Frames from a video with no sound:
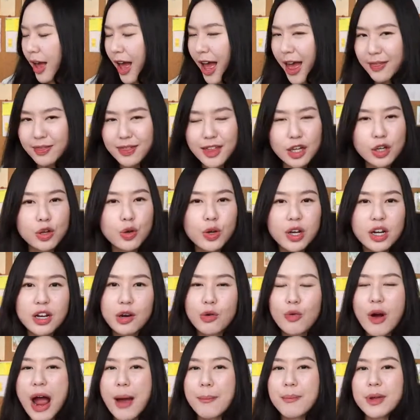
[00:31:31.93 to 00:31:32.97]
and then you can
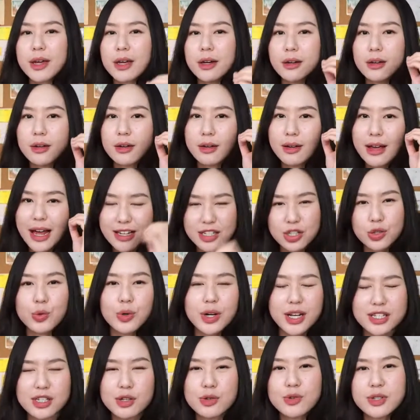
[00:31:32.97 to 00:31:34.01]
grab it.As soon
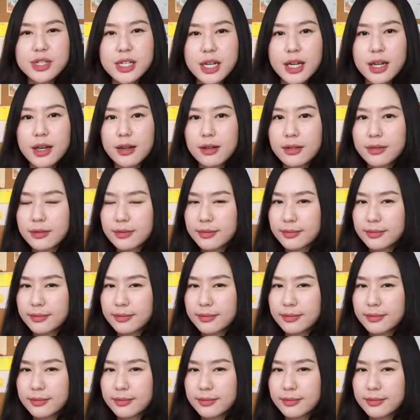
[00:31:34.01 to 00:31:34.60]
as you see it.